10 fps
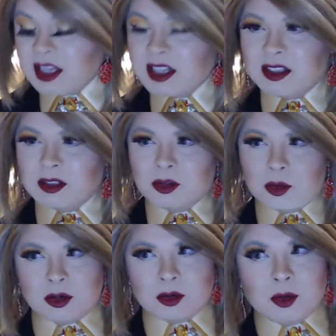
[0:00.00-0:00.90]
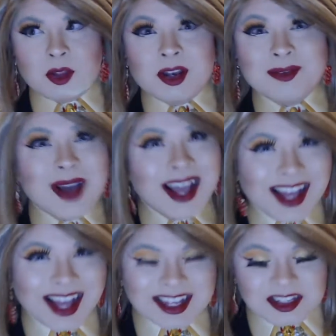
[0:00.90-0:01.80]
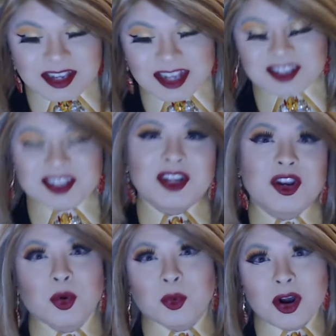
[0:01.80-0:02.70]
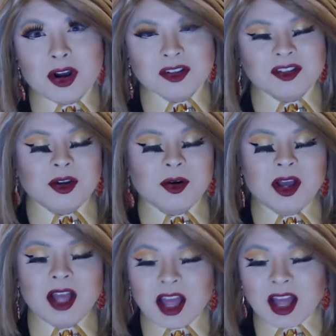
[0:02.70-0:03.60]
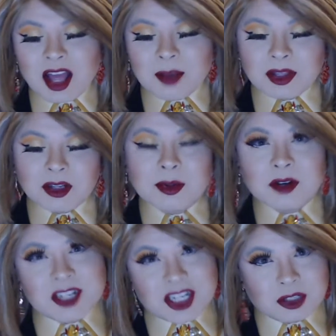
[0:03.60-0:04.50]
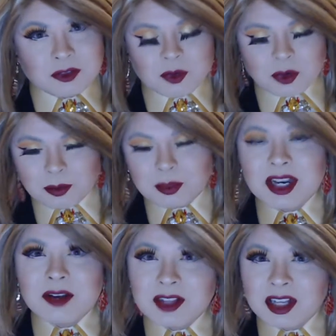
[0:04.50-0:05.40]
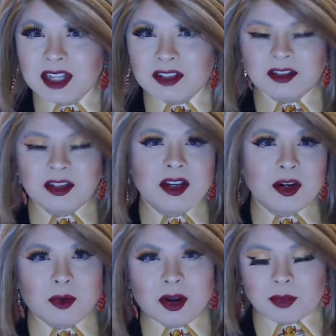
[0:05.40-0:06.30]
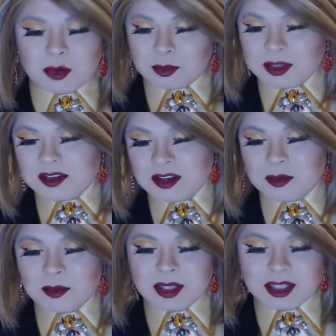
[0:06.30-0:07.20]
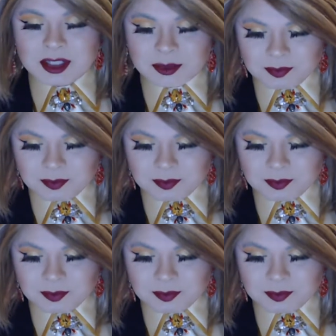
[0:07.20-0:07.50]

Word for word: Del Toro, in my eyes, has done no wrong, so I'm a little bit of a shell for him, but nevertheless, Ron Perlman, Selma Blair,